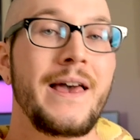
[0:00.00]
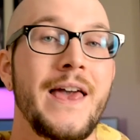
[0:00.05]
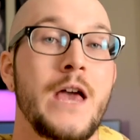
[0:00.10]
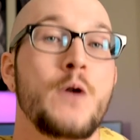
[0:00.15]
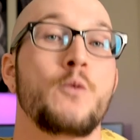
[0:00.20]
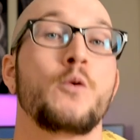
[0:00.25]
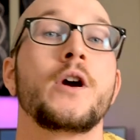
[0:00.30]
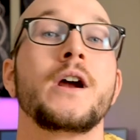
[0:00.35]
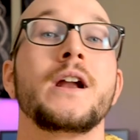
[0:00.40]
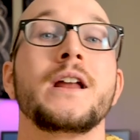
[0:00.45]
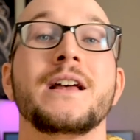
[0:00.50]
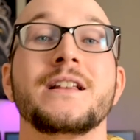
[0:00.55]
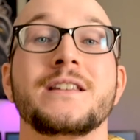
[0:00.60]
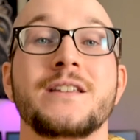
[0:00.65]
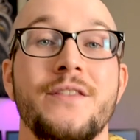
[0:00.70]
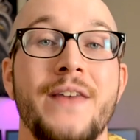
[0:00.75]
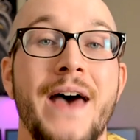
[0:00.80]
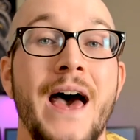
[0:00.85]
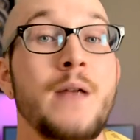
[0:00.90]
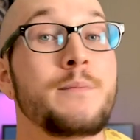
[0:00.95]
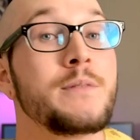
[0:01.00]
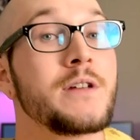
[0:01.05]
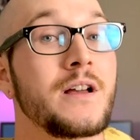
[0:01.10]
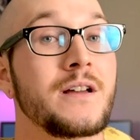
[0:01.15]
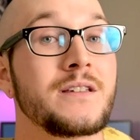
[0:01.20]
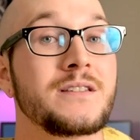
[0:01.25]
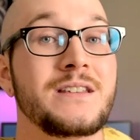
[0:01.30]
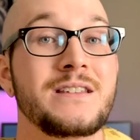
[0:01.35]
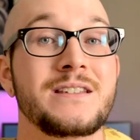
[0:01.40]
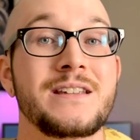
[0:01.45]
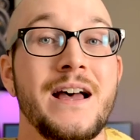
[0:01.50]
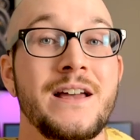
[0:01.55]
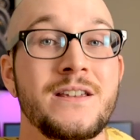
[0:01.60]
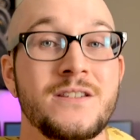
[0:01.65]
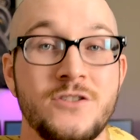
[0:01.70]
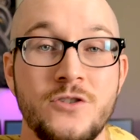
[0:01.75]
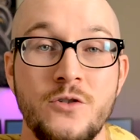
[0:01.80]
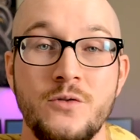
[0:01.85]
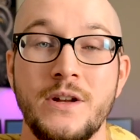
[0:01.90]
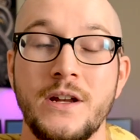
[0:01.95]
And we're going to get to that because these
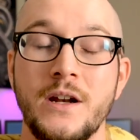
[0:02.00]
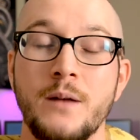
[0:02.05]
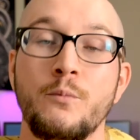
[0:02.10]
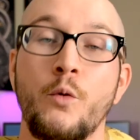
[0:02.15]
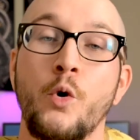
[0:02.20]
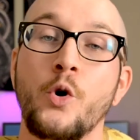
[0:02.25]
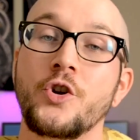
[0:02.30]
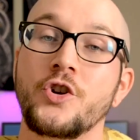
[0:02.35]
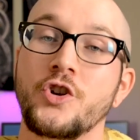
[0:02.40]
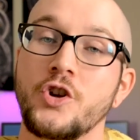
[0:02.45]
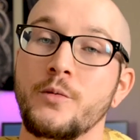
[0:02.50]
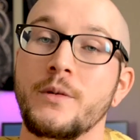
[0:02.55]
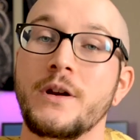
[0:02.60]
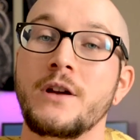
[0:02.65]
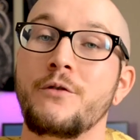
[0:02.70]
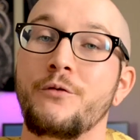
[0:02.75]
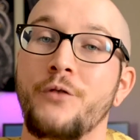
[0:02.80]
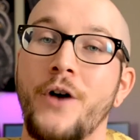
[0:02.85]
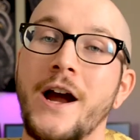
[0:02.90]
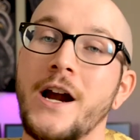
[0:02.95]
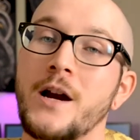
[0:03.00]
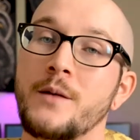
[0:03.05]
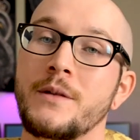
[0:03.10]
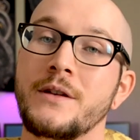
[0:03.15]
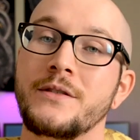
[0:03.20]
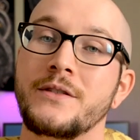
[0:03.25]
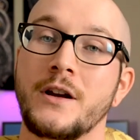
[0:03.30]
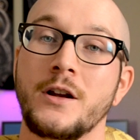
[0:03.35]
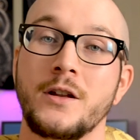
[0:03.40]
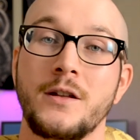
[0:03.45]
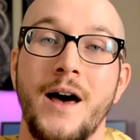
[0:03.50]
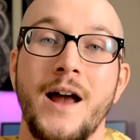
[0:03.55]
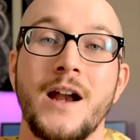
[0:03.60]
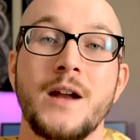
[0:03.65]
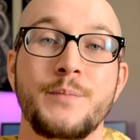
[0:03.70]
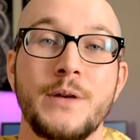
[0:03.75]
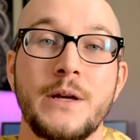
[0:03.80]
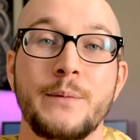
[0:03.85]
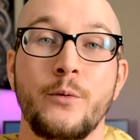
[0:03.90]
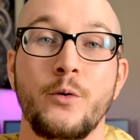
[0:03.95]
guys do need a more humid environment that a lot
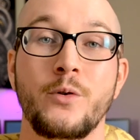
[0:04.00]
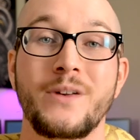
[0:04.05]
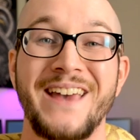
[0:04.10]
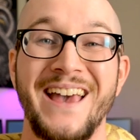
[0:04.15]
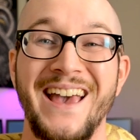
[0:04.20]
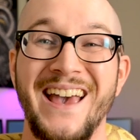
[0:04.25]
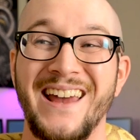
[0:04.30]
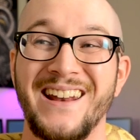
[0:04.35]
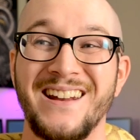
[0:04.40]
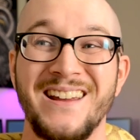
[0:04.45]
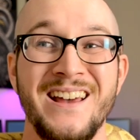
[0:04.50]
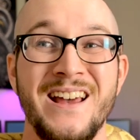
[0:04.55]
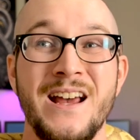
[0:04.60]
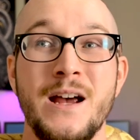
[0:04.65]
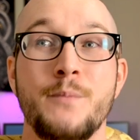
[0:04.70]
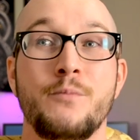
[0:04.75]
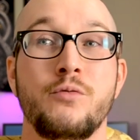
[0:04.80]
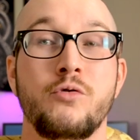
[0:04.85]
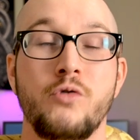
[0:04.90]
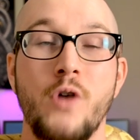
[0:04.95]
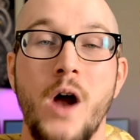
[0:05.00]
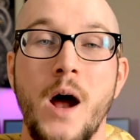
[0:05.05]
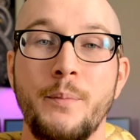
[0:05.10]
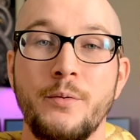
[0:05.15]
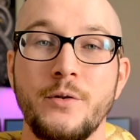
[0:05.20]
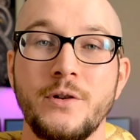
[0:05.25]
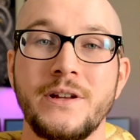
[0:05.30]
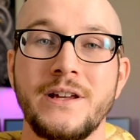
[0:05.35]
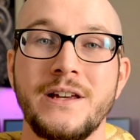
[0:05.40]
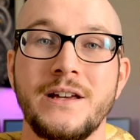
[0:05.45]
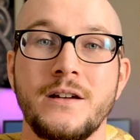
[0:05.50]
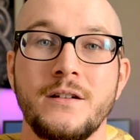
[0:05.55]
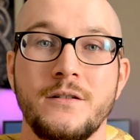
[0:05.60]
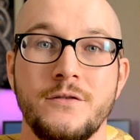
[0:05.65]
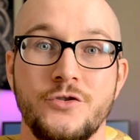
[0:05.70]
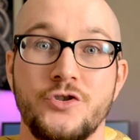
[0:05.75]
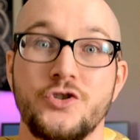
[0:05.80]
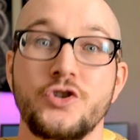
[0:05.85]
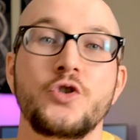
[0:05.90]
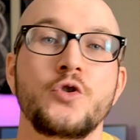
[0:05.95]
of people can properly
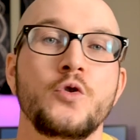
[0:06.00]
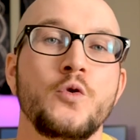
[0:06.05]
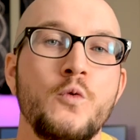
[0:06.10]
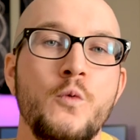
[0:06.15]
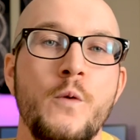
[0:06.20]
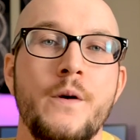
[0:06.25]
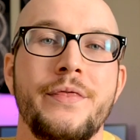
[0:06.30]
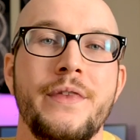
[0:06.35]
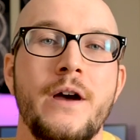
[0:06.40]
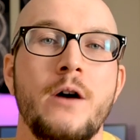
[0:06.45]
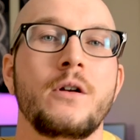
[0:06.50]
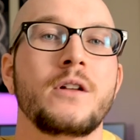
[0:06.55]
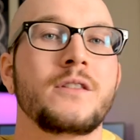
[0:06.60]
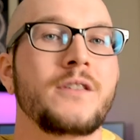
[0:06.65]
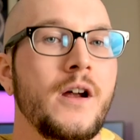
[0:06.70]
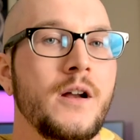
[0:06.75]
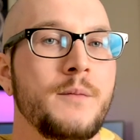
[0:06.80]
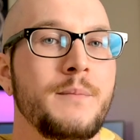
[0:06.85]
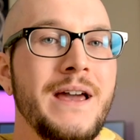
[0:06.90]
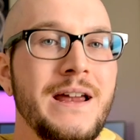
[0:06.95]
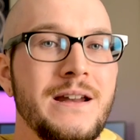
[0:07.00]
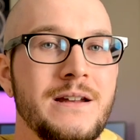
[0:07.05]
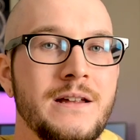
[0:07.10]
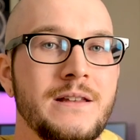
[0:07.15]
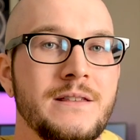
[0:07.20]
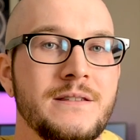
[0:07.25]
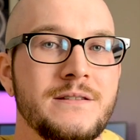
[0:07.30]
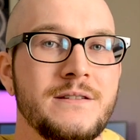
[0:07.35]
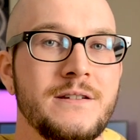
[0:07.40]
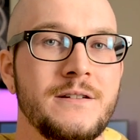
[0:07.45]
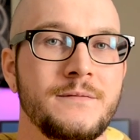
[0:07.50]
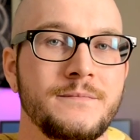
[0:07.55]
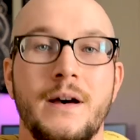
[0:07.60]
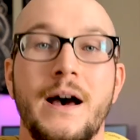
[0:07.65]
do without a ton of maintenance.